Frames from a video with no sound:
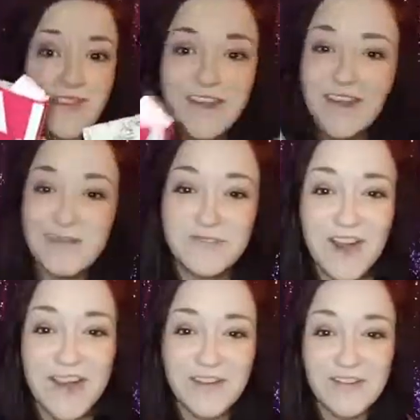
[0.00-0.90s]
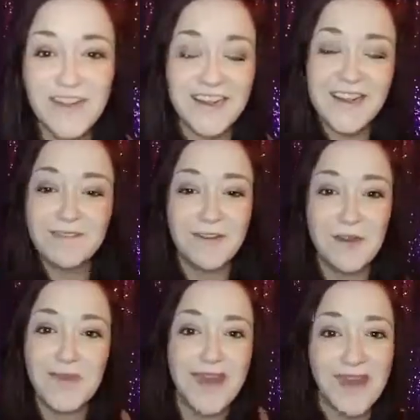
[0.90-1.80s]
I'm trying to read. If you know
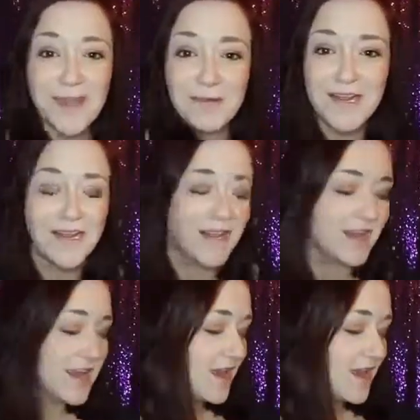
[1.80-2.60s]
me, I hate reading.